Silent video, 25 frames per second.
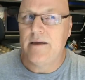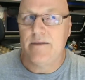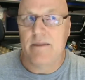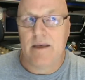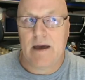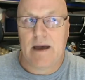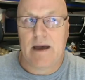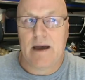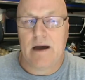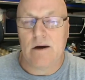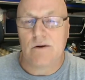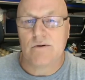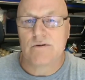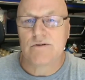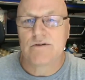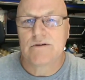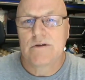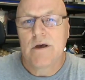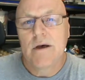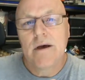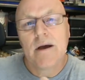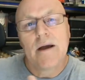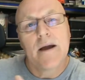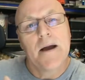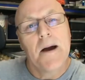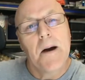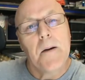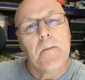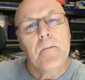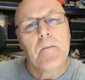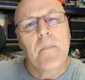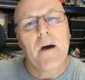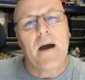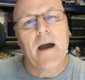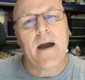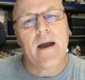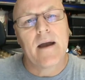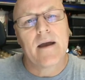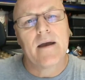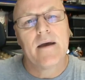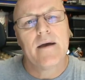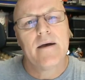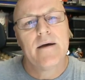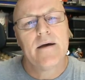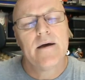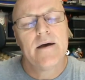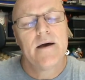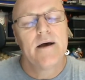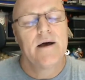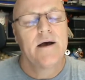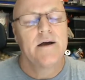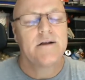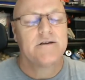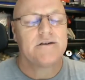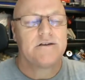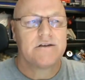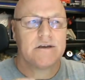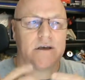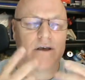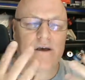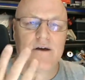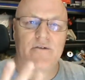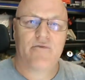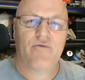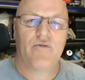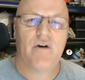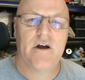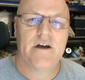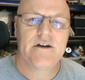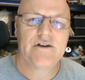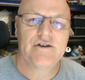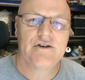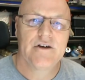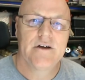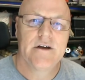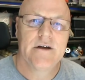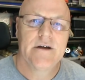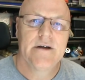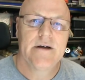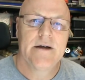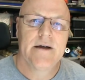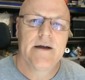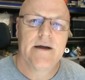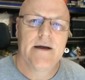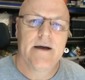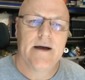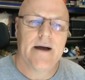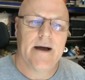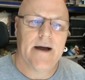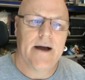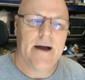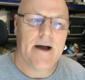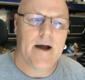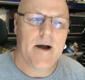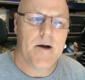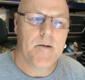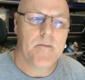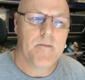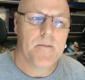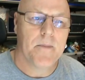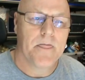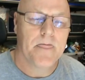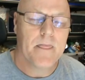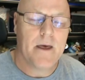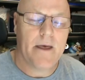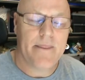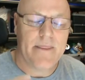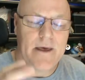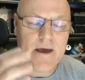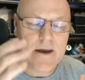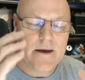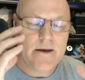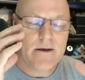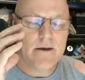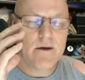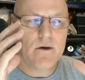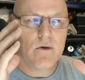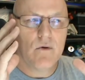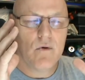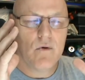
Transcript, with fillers: in the house, come back and see it fresh. Um, and then